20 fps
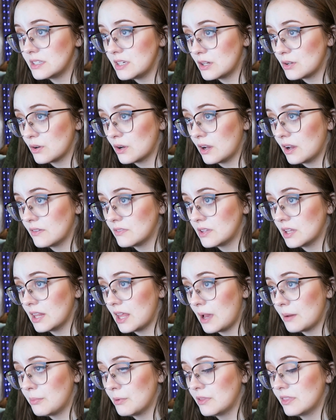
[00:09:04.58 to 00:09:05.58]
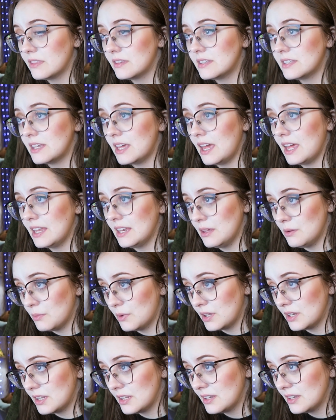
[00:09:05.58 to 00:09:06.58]
secret of the labyrinth to
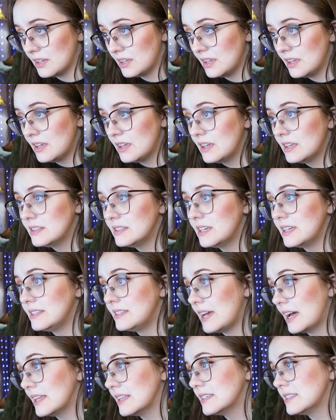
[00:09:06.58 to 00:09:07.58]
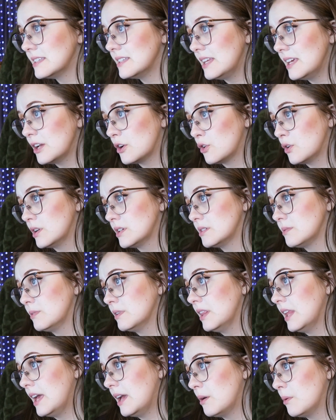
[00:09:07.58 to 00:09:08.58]
anyone. Daedalus and Icarus
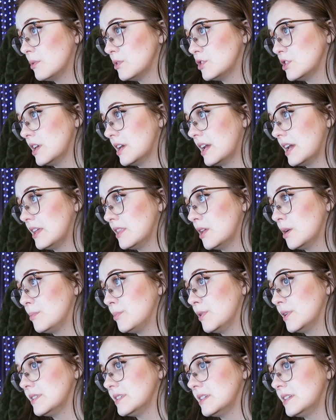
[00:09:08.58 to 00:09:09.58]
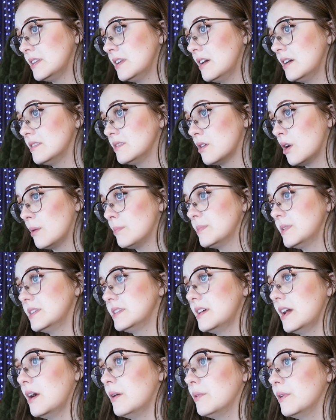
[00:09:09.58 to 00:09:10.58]
were languishing in their prison atop the
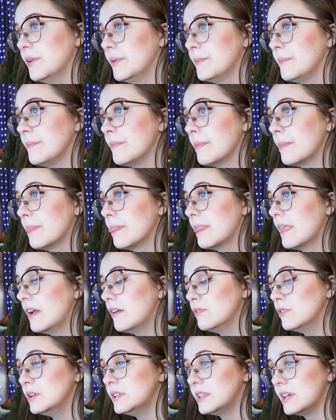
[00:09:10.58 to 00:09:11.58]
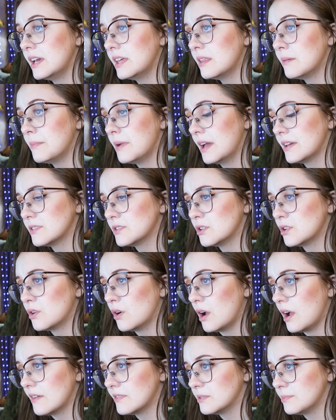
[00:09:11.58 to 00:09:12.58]
tower. Every day the master
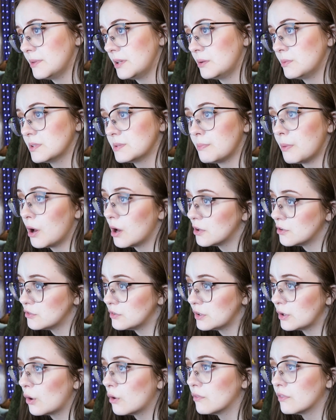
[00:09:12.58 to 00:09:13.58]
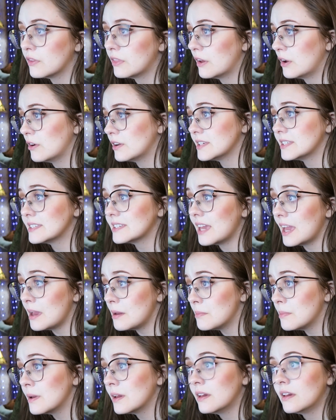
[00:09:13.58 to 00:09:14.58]
craftsman was pondering over their
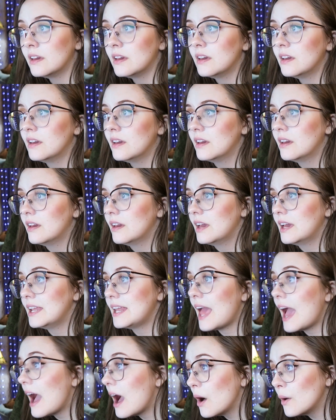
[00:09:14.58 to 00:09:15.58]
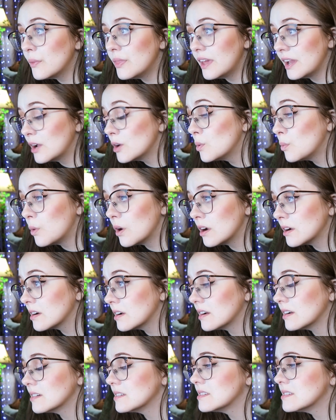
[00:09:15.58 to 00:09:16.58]
escape and how they could
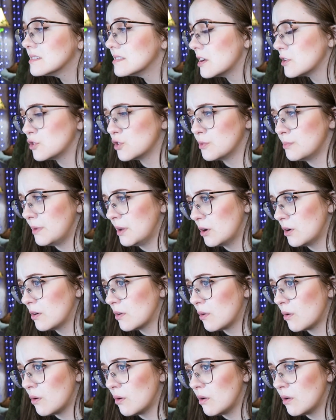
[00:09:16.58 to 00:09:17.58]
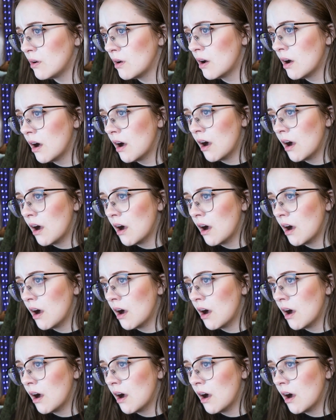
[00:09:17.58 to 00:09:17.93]
work such a miracle.